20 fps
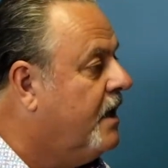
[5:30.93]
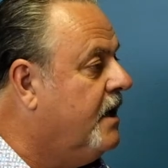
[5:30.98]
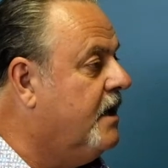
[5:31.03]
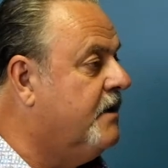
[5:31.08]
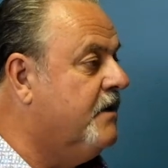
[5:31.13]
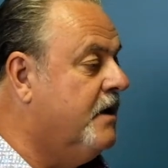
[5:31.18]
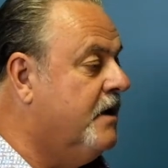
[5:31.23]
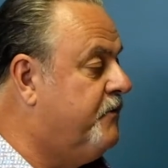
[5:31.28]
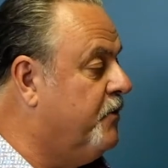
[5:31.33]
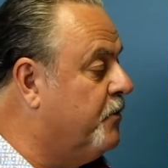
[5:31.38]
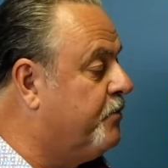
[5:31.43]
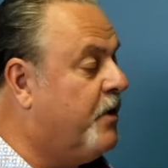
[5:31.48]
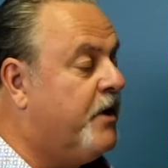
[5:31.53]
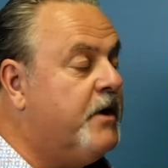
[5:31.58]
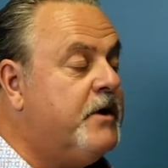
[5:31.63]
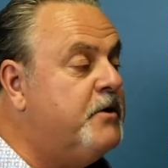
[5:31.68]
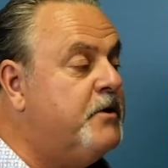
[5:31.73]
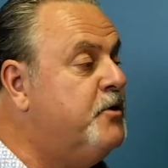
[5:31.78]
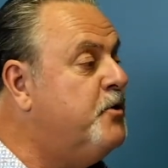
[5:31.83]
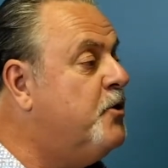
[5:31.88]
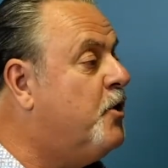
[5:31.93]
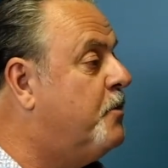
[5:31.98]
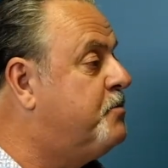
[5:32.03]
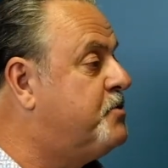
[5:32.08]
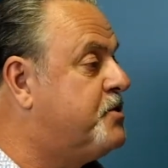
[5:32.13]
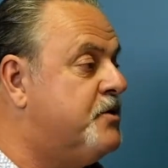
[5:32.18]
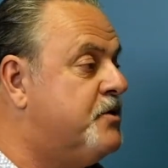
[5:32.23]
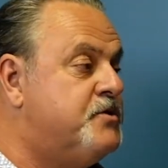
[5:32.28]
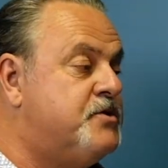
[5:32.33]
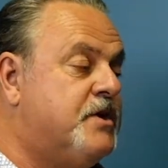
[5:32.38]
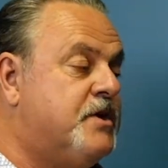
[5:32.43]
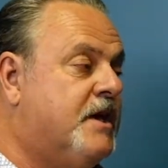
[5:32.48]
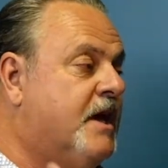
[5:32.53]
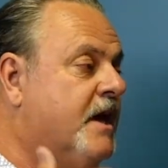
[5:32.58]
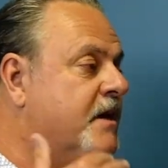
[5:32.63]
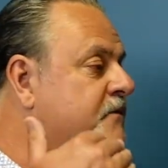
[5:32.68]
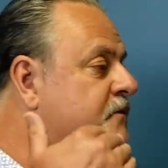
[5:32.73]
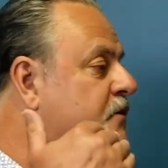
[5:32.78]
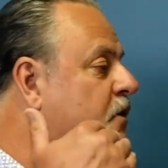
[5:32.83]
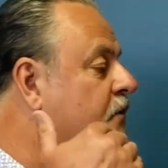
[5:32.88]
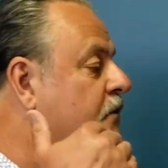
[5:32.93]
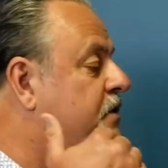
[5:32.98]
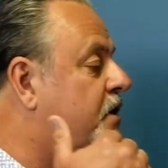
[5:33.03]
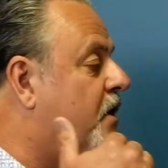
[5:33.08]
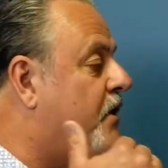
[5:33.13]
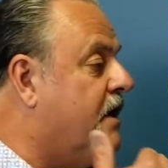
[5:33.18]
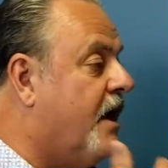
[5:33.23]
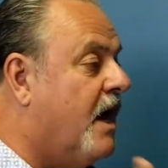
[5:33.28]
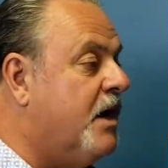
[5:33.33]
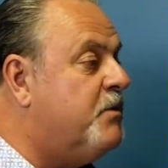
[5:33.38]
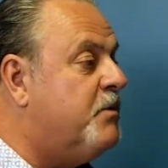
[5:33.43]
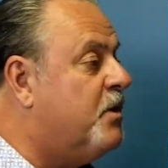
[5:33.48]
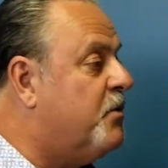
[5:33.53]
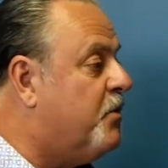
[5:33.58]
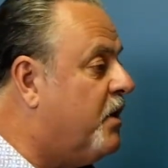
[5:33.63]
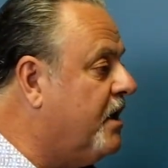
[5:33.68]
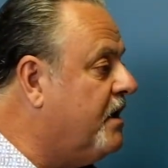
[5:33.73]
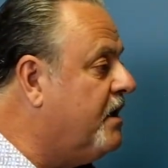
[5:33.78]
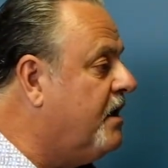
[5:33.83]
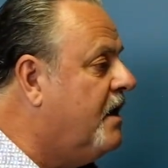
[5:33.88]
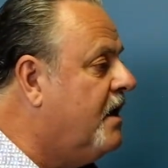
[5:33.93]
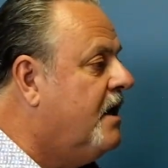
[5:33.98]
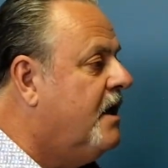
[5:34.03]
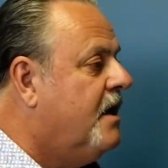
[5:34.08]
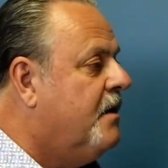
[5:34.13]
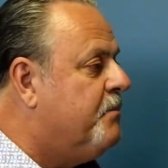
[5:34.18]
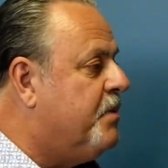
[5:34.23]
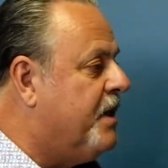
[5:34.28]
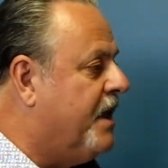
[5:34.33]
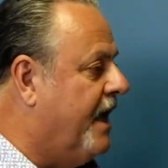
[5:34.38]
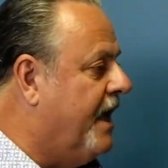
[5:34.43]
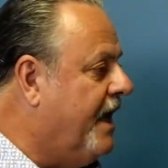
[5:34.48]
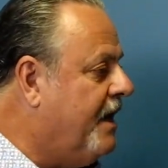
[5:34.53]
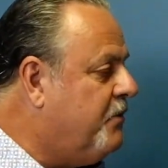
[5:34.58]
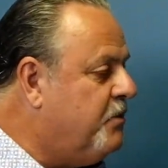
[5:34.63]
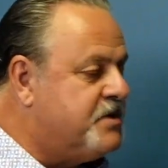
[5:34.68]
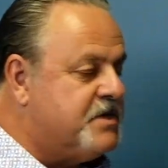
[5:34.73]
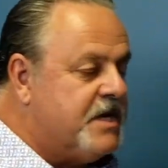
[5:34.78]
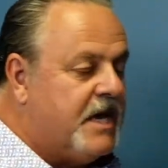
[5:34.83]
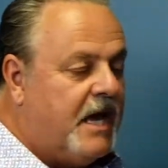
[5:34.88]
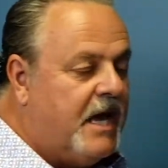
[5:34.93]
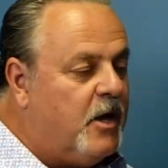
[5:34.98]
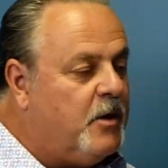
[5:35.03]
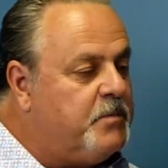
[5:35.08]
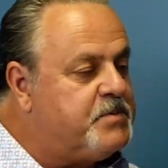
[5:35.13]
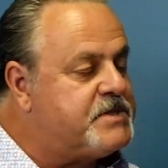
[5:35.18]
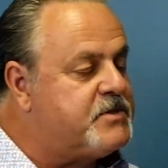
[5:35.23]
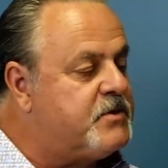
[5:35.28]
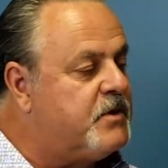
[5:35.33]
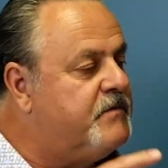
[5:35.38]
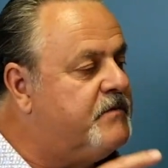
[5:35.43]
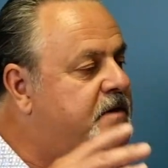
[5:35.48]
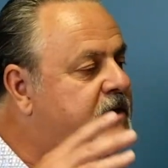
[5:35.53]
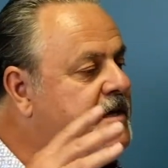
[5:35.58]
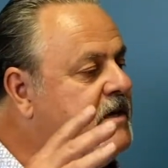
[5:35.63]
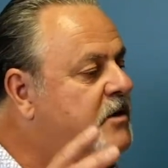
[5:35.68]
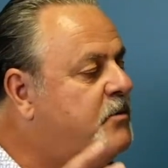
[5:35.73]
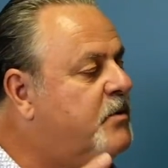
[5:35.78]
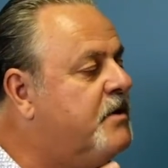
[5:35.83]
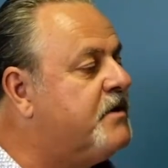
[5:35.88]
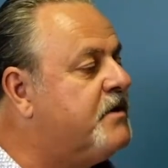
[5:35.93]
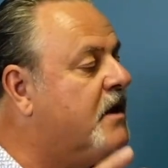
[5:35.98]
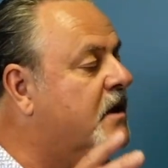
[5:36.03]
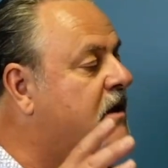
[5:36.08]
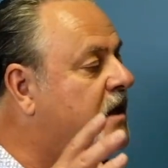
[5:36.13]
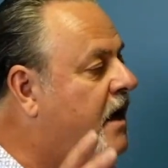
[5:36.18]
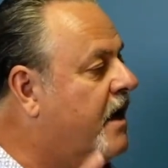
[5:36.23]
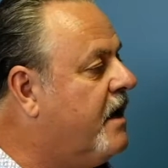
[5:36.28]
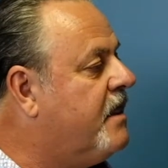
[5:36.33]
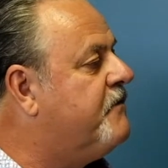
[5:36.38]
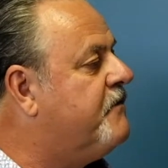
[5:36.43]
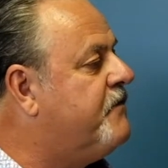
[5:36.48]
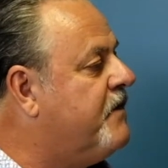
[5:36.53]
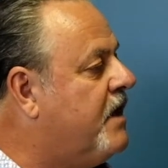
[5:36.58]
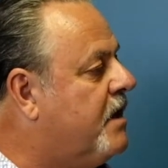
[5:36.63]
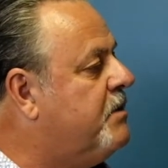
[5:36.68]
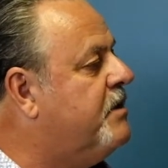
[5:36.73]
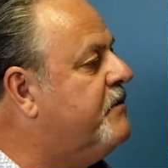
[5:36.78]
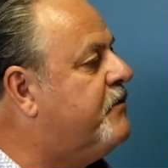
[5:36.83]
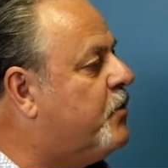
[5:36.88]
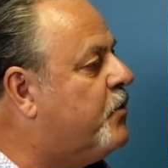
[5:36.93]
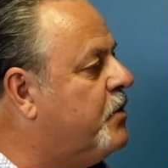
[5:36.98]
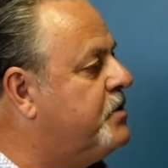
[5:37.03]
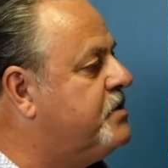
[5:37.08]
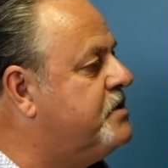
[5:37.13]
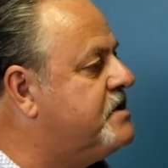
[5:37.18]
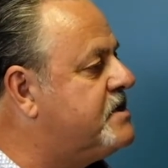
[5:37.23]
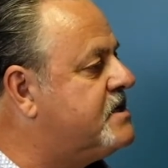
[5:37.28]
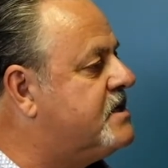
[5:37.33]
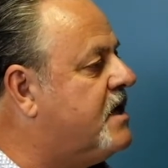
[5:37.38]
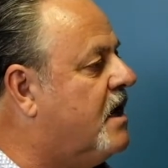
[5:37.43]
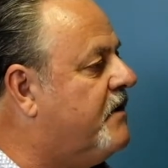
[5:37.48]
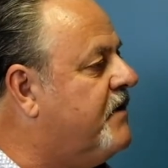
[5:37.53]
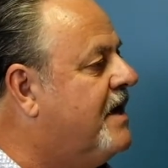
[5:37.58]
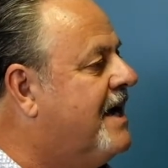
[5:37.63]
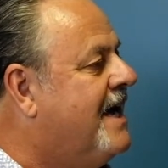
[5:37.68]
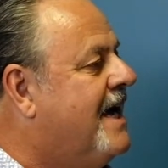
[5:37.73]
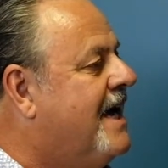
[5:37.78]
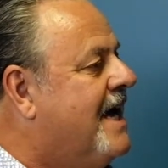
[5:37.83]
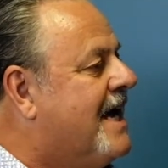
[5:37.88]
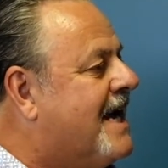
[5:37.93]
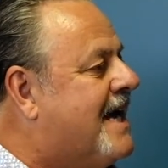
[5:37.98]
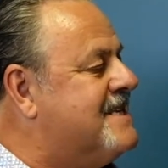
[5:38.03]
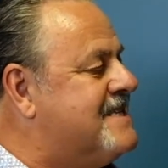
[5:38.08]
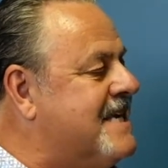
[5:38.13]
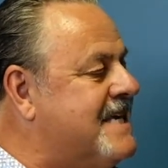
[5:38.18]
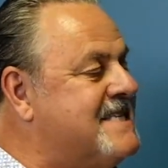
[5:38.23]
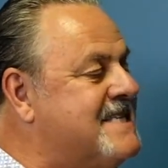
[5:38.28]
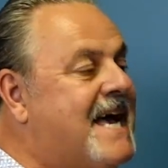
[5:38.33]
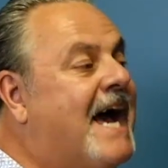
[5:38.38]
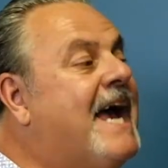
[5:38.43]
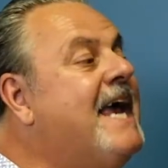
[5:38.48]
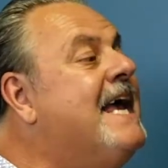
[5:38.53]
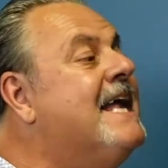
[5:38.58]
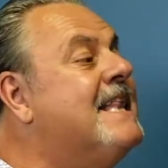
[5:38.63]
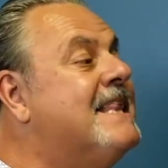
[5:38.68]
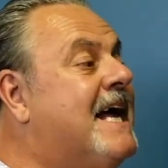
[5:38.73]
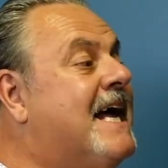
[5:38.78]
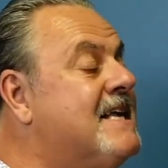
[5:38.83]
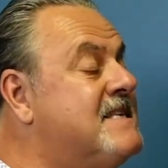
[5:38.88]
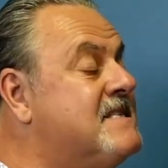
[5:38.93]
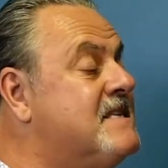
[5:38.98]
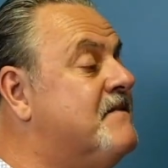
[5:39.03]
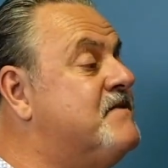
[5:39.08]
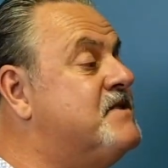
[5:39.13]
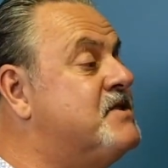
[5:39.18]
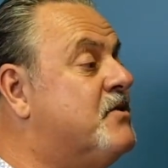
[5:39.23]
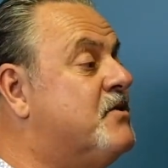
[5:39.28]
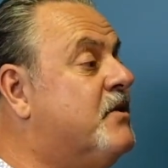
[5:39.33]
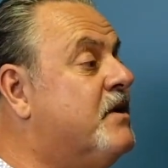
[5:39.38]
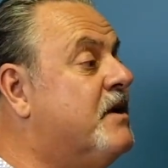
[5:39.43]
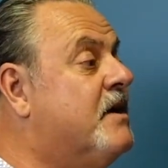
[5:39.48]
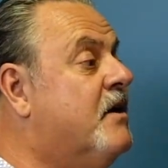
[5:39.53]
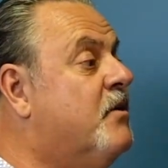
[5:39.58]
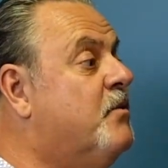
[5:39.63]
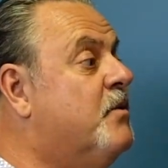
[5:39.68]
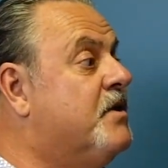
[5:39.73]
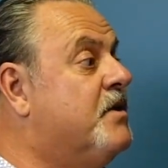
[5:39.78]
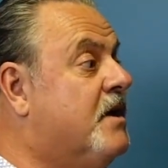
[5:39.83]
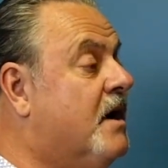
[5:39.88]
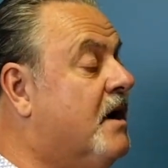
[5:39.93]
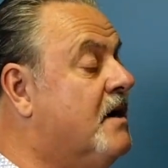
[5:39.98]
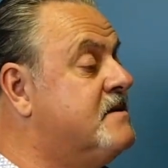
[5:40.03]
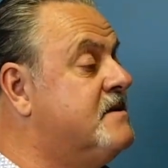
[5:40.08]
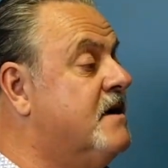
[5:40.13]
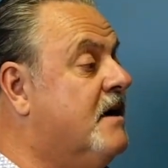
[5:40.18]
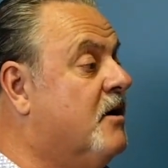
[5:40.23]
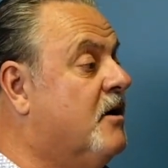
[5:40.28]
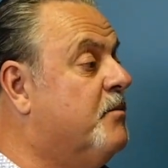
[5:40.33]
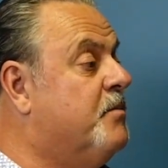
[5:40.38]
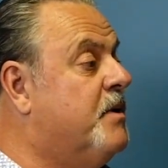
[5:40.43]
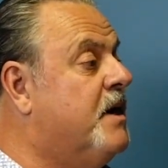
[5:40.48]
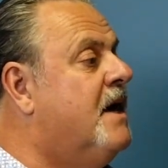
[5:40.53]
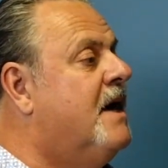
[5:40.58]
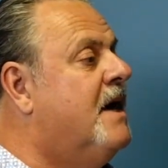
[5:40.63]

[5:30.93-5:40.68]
If you're part of New Hope Church, get involved in our 911 plan, which helps sort of deal with a lot of the family of origin stuff. Because as I get that stuff sorted out with God's help,